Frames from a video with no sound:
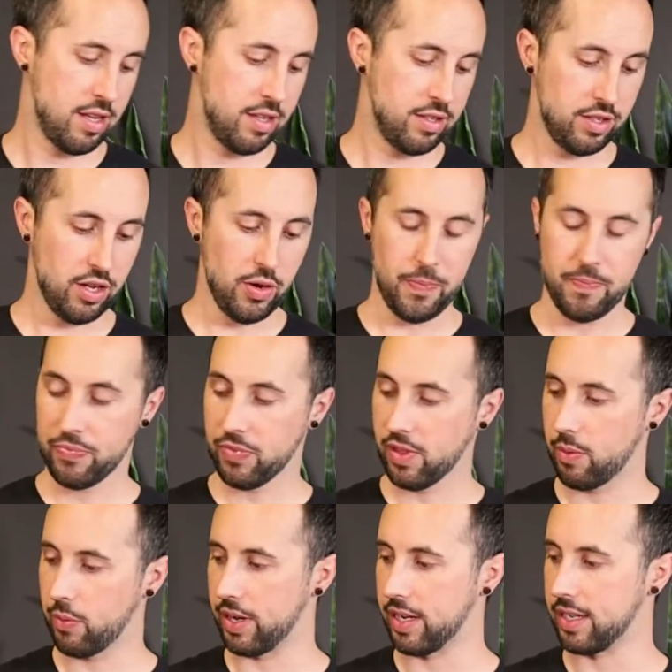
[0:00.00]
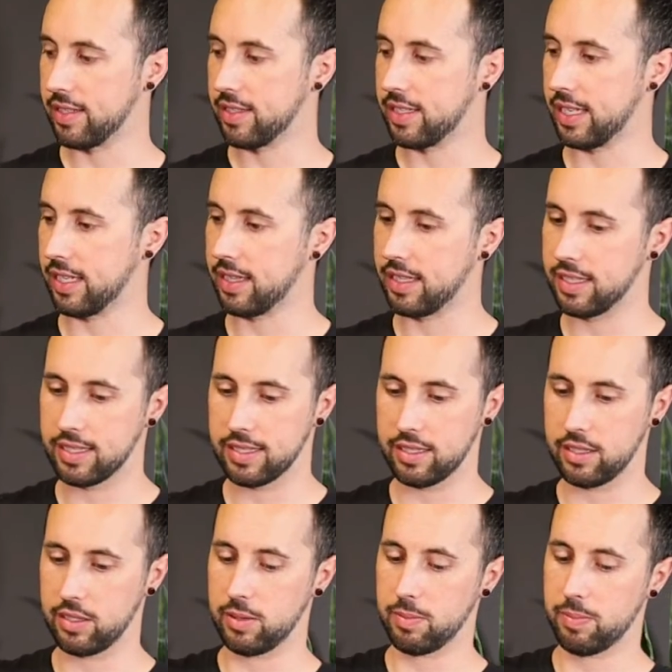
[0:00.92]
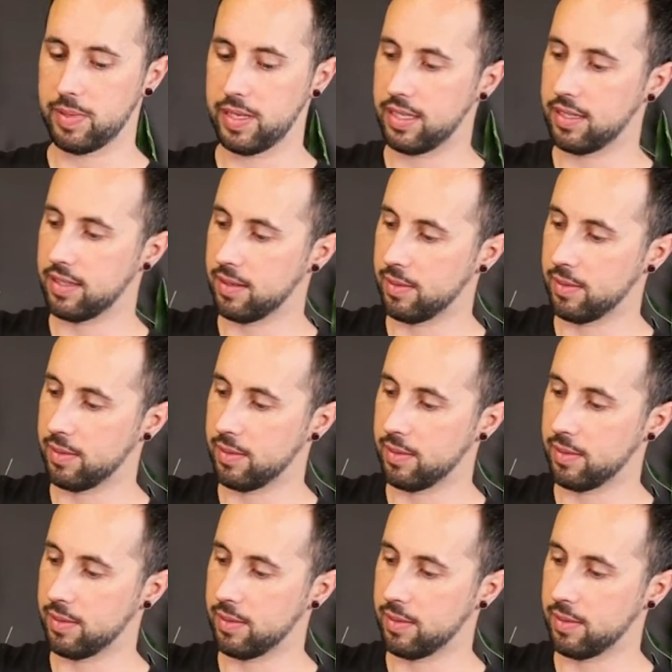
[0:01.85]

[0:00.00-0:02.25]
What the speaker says: So we're going to stick this little piece